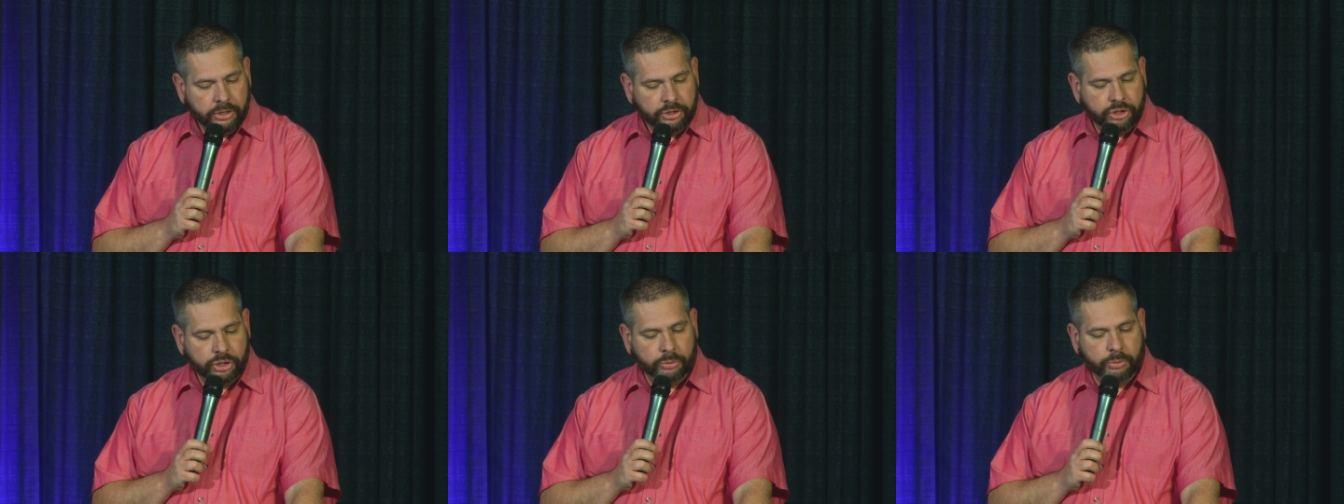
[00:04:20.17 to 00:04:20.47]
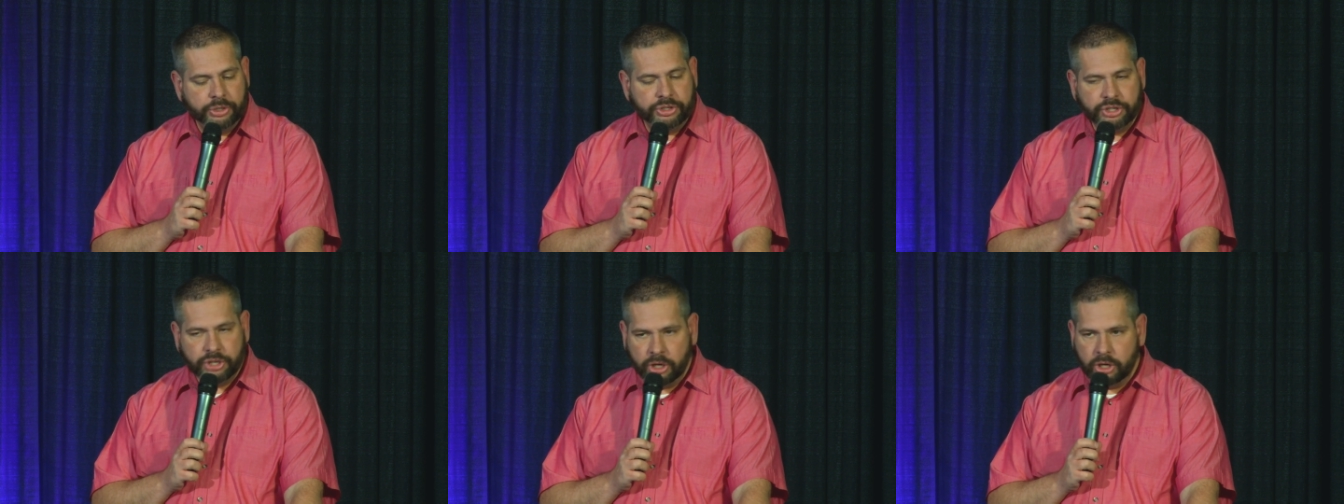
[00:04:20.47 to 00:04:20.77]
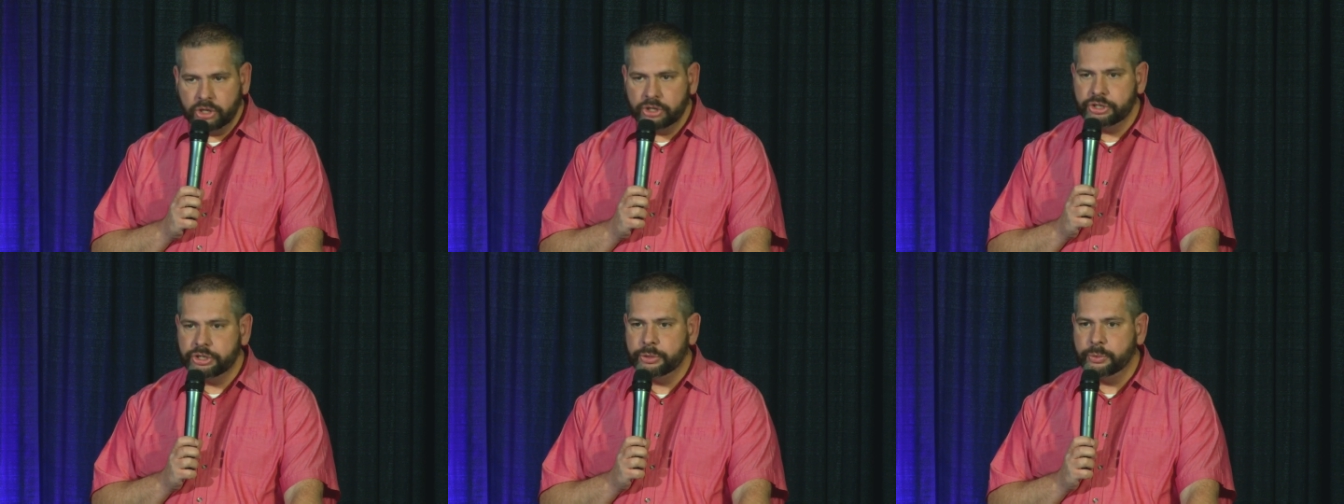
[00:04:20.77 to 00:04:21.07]
to
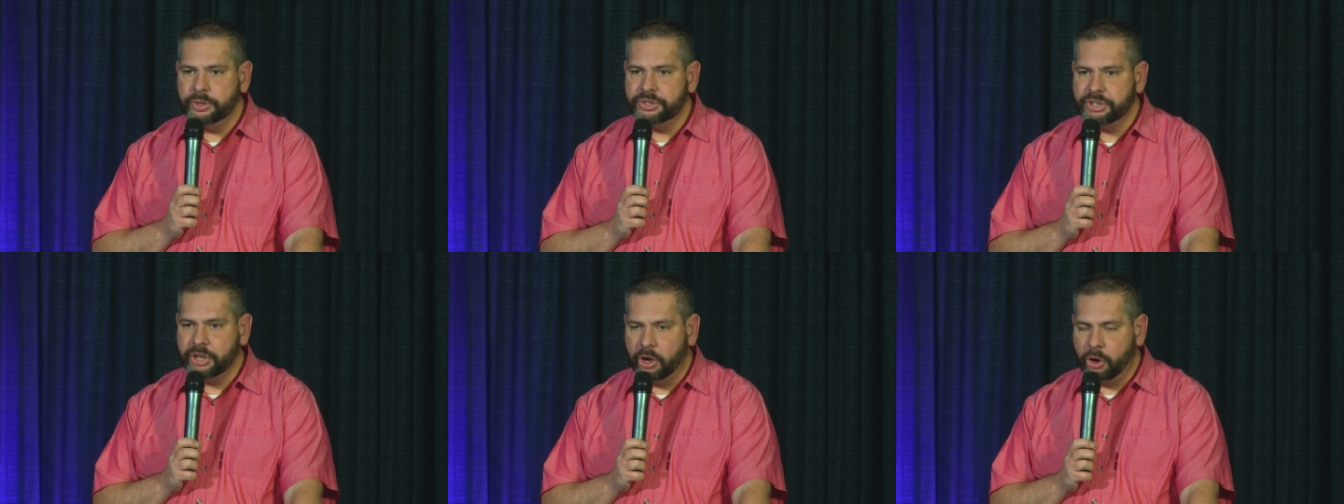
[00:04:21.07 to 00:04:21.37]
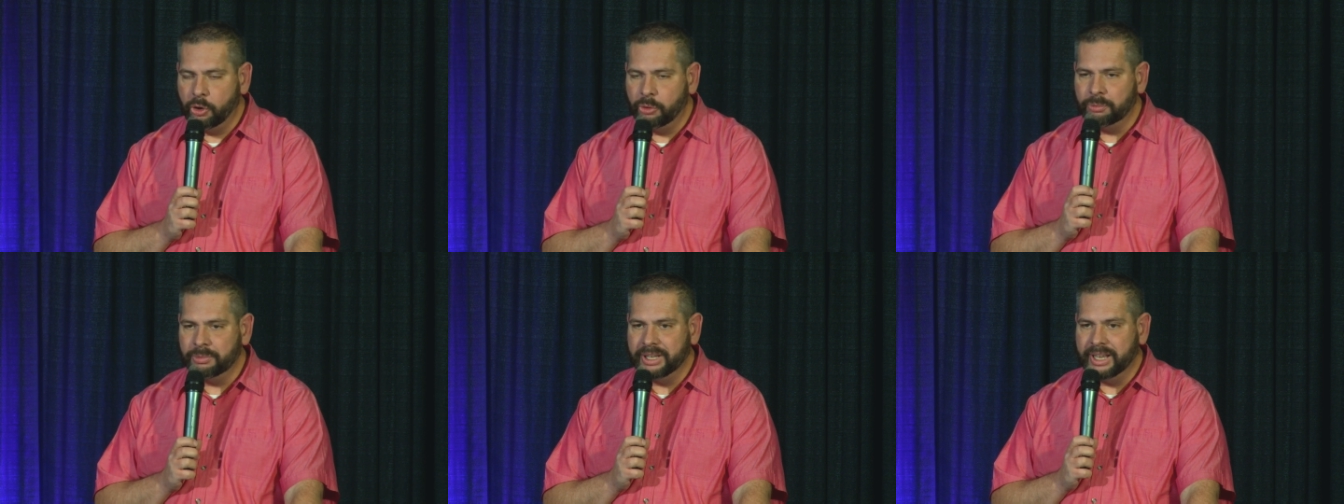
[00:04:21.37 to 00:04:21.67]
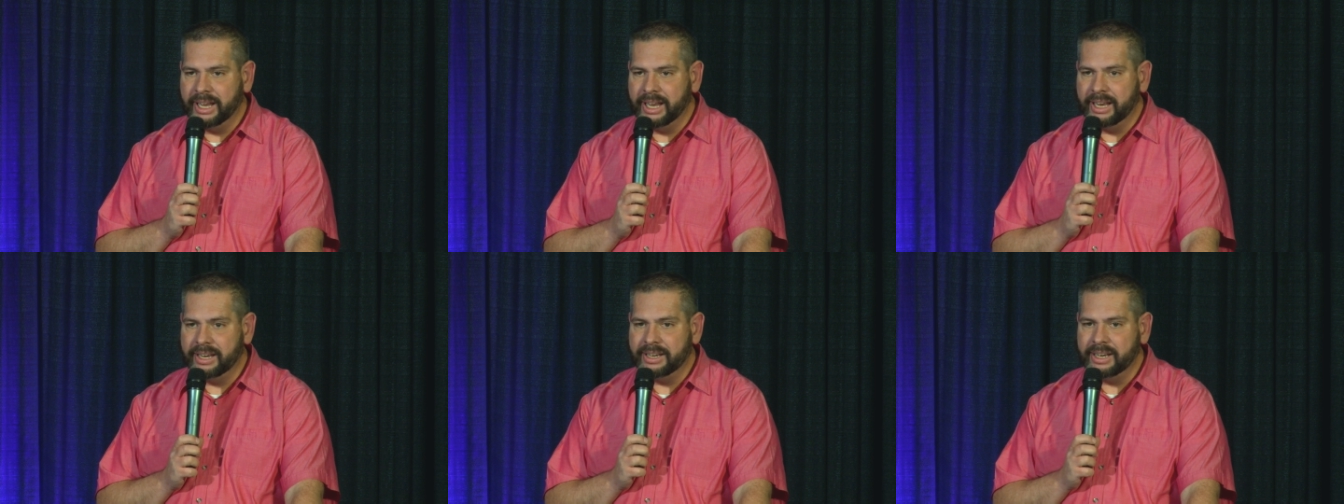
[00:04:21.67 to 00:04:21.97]
return to his
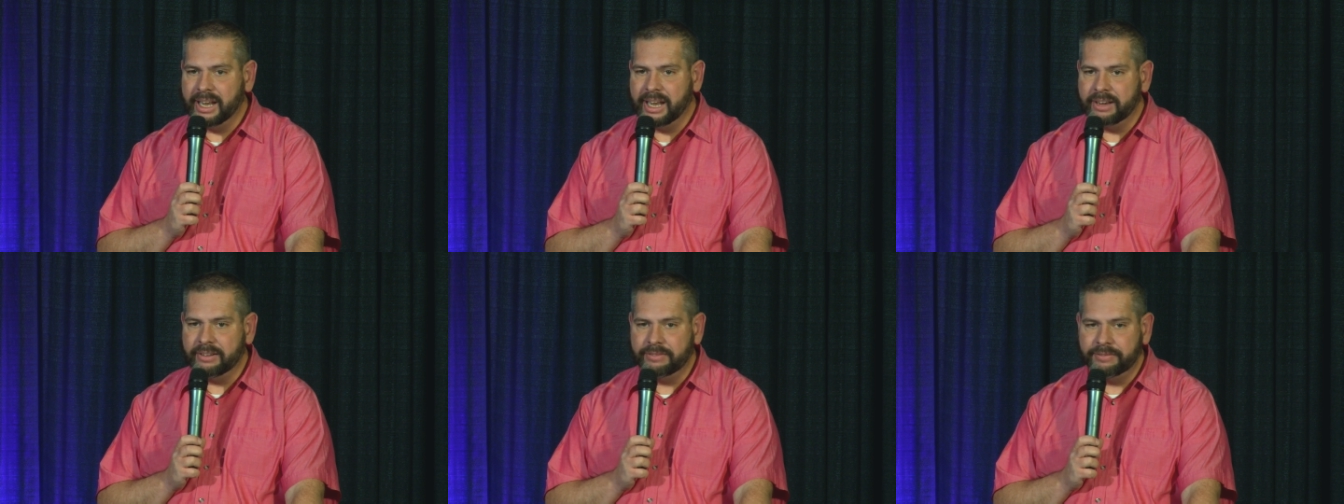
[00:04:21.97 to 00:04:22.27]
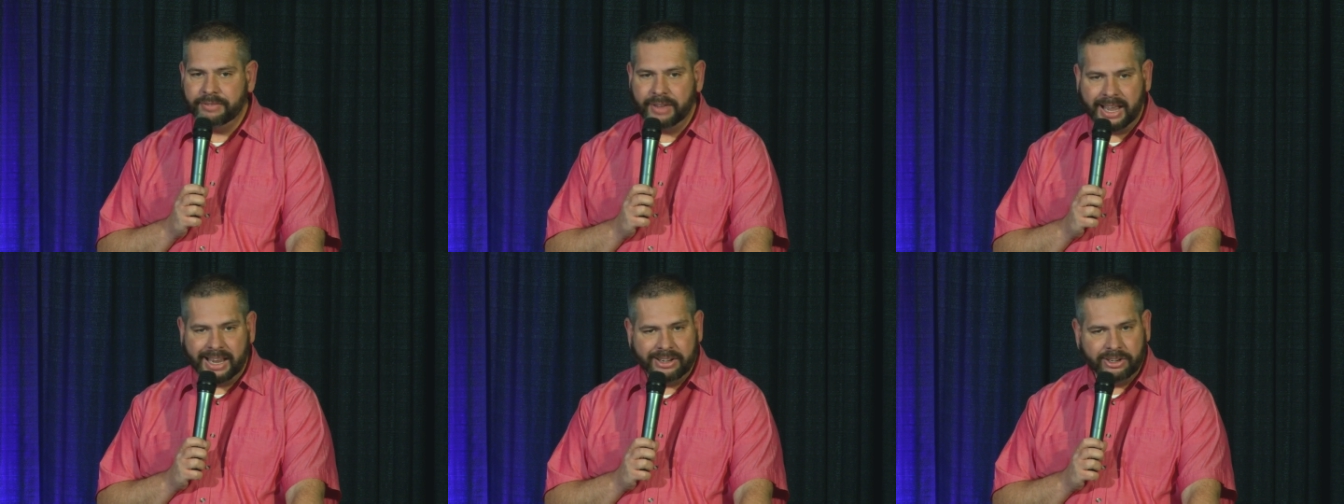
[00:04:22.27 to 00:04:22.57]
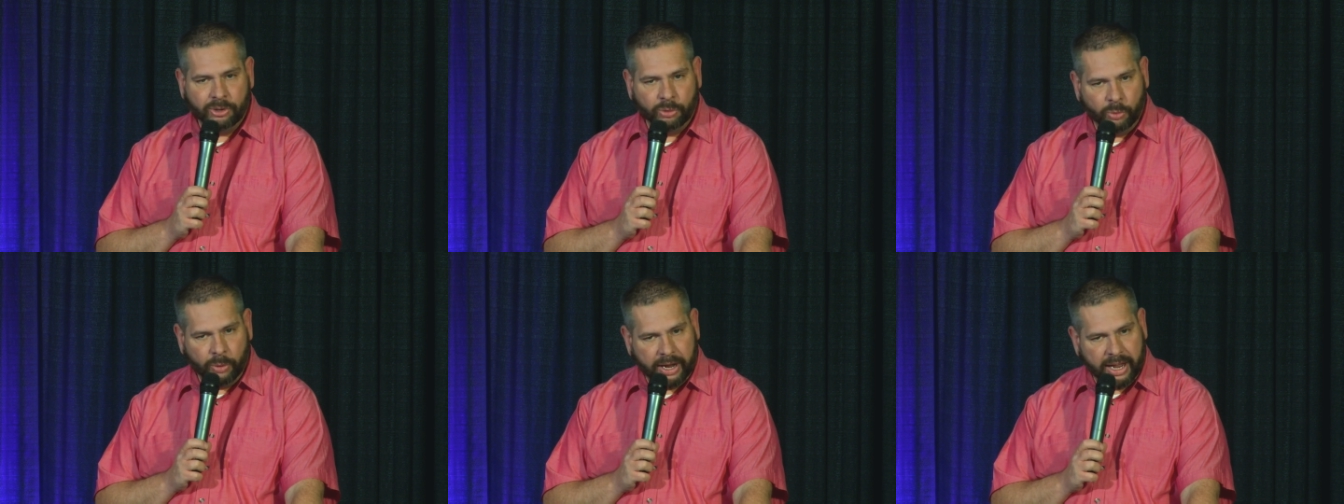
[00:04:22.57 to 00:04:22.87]
homeland and
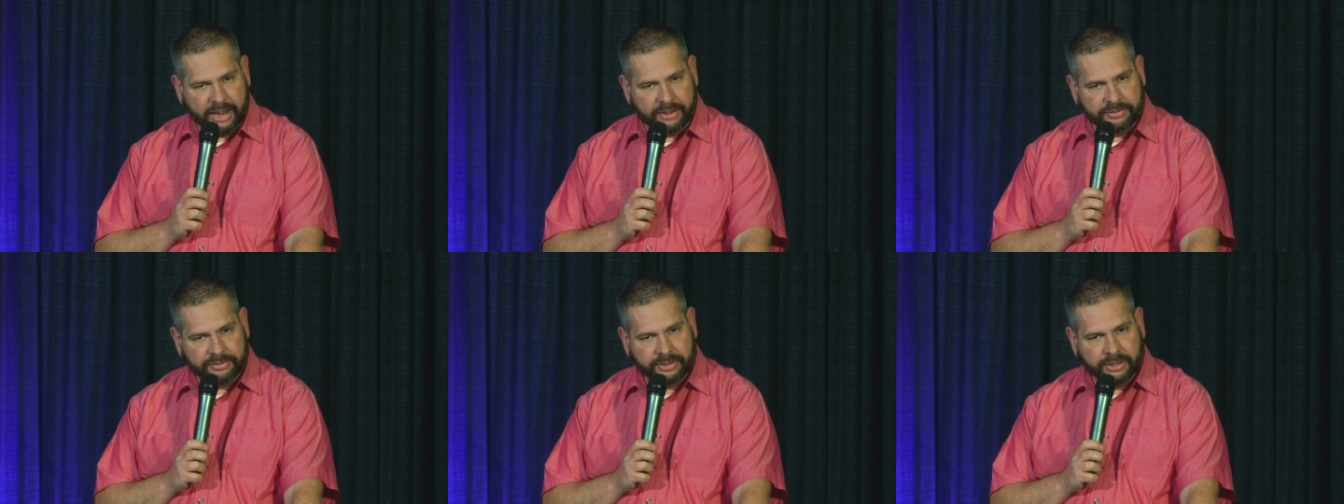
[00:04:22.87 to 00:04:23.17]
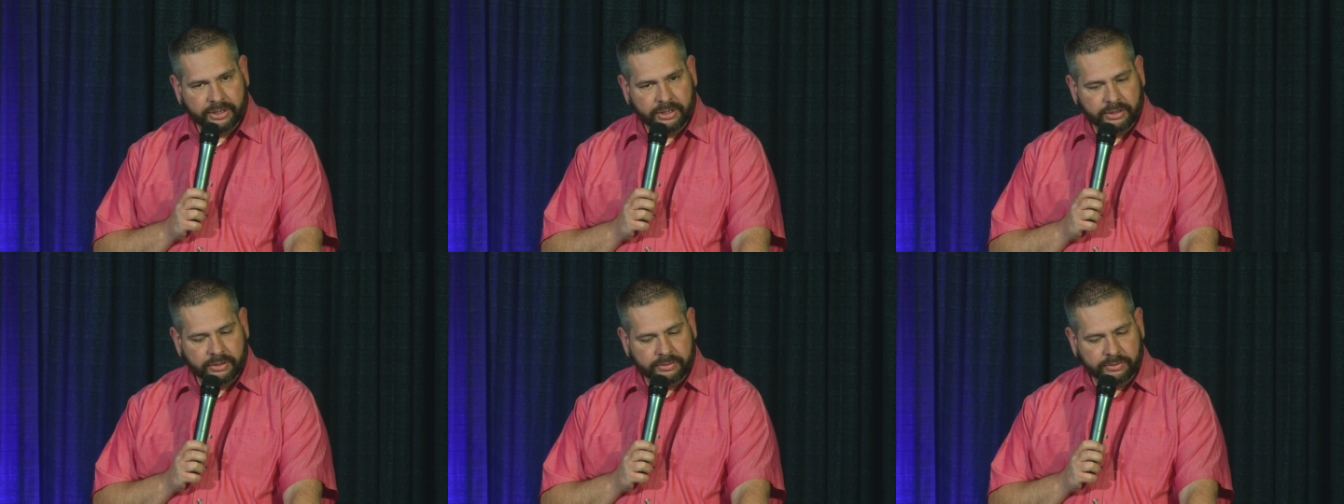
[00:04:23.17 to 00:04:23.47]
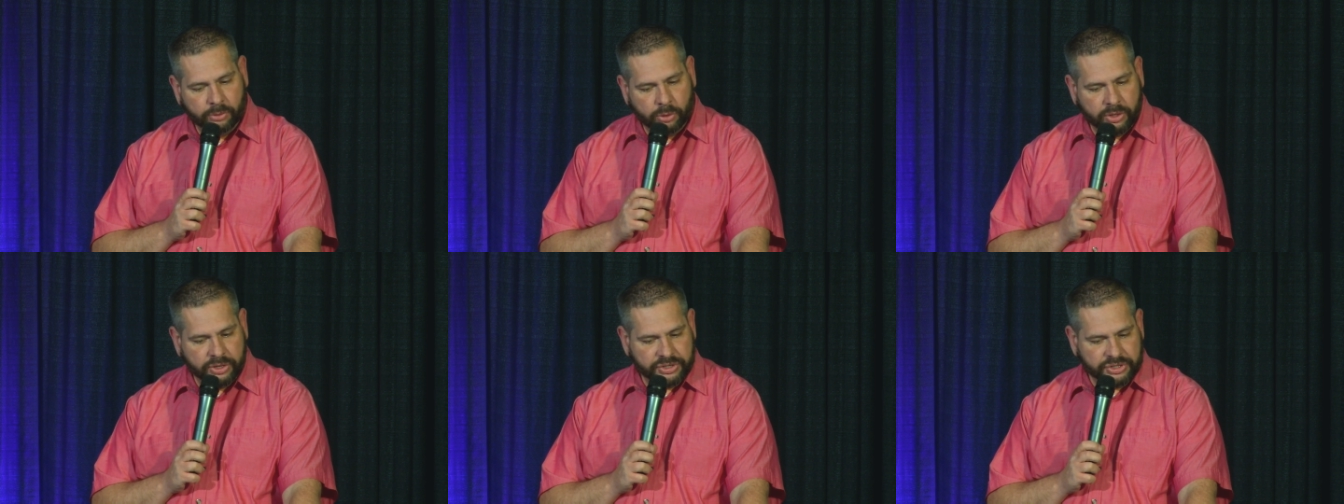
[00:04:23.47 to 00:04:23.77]
find a wife
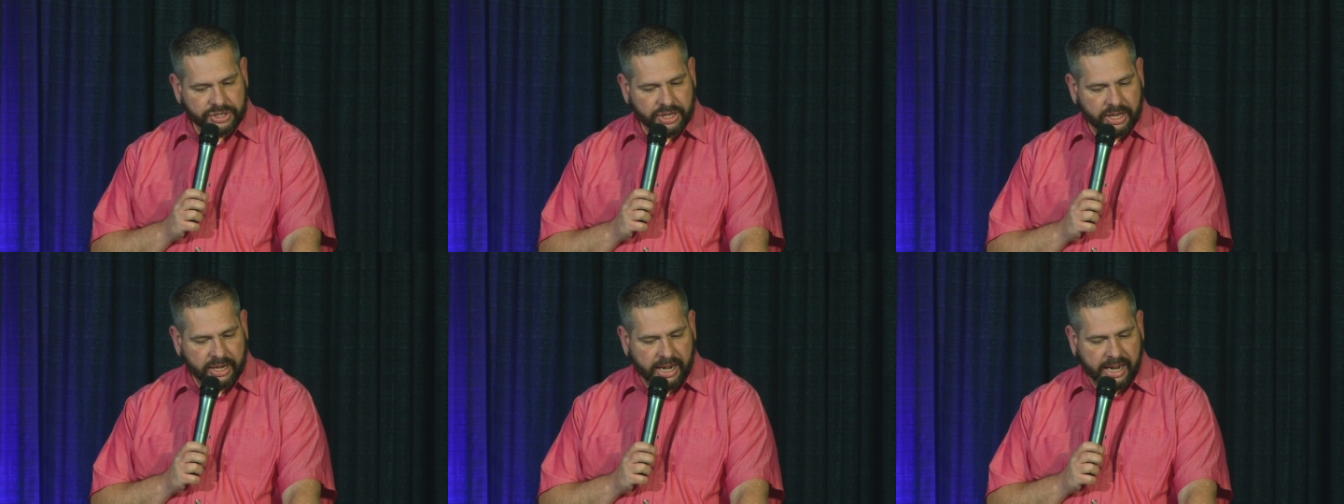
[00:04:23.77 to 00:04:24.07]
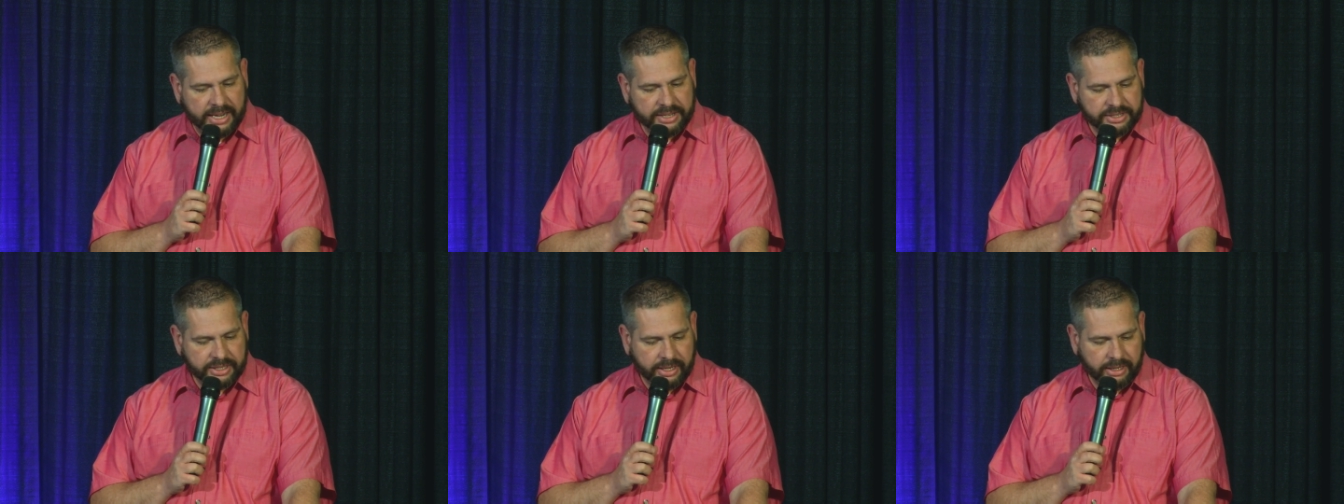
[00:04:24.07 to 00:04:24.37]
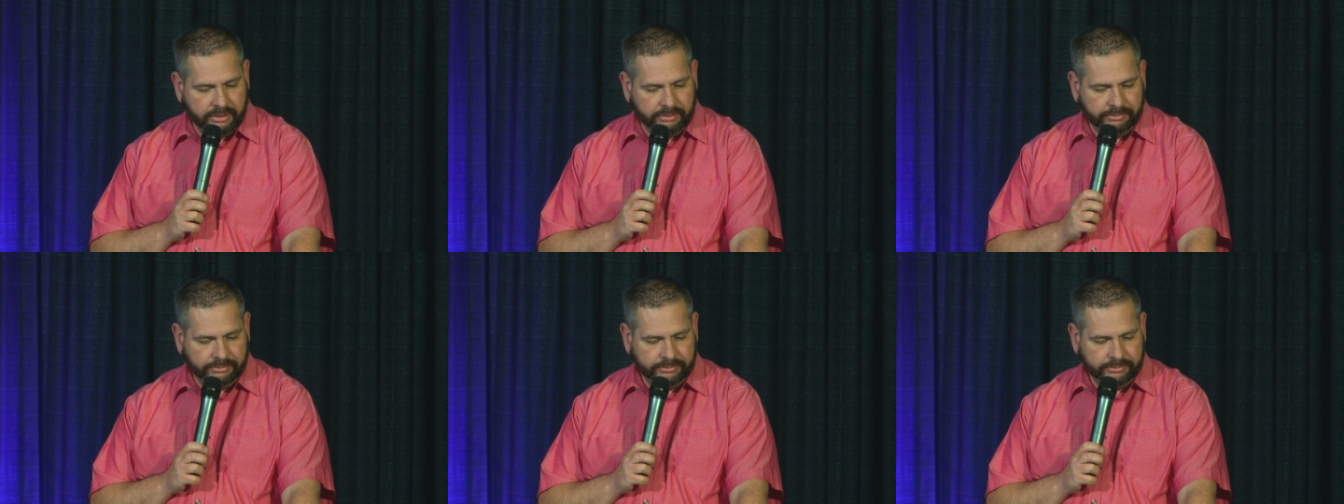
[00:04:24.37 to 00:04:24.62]
for his son Isaac.